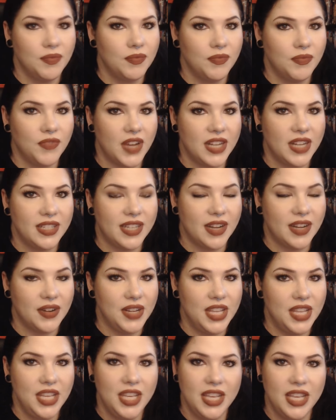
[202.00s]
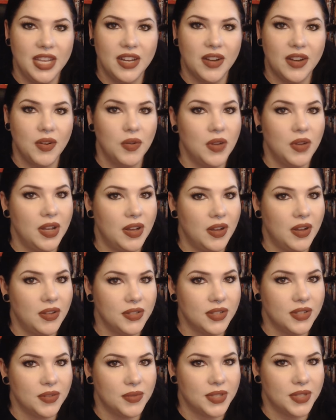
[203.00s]
Finds out he
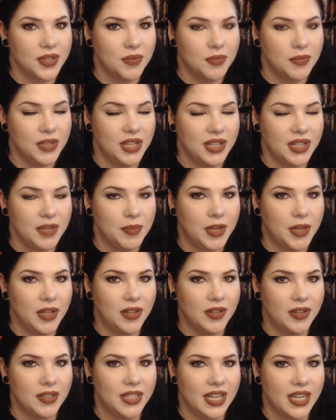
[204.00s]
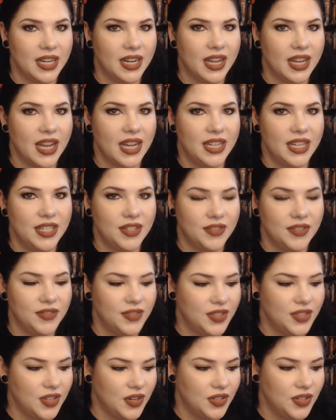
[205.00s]
also was completely bald, and kind of
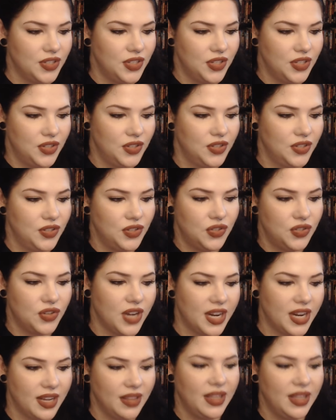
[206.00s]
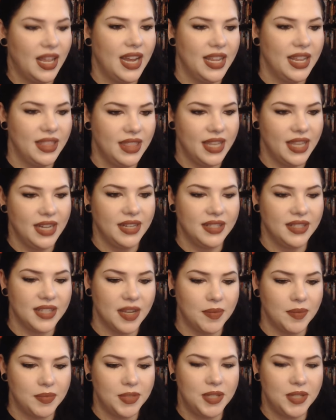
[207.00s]
starts to try to line things
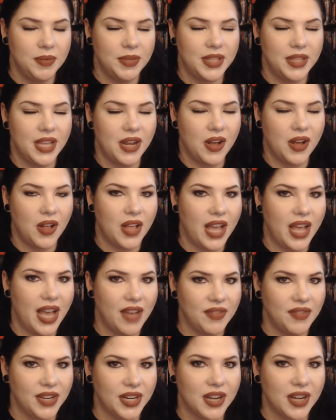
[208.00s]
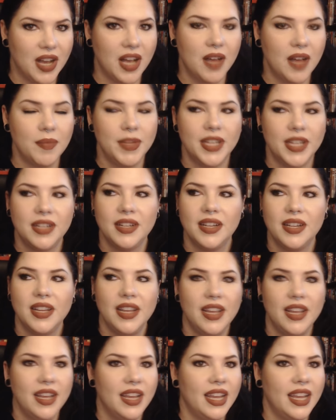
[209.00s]
up, see what they all have in common,
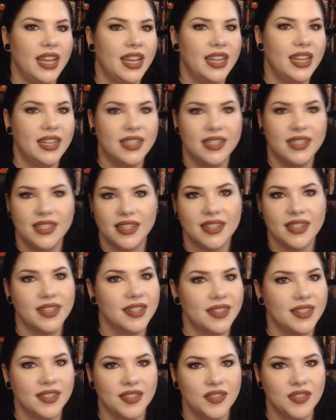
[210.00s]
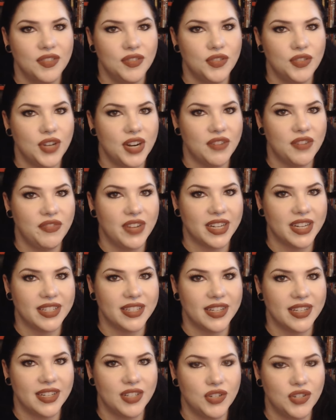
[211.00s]
and try to fix
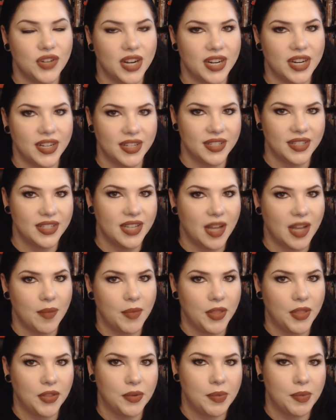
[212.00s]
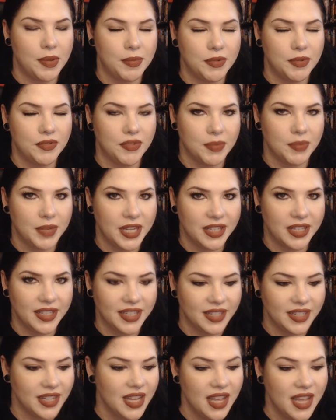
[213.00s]
it, try to stop other people from
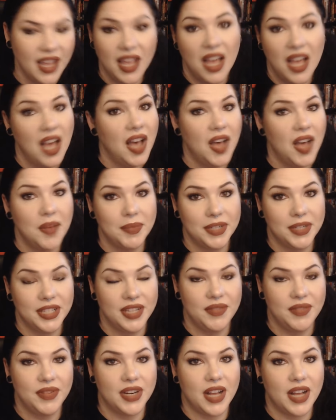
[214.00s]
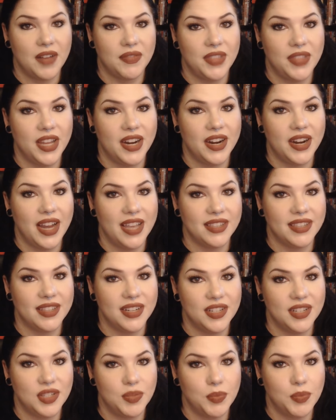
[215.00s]
killing. I'm gonna leave it off there, as it
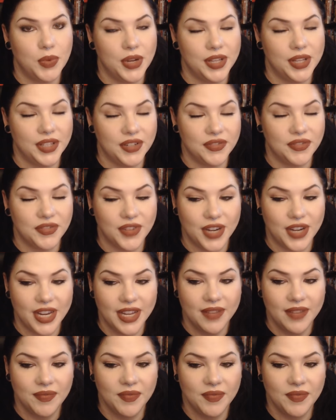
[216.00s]
is spoiler free.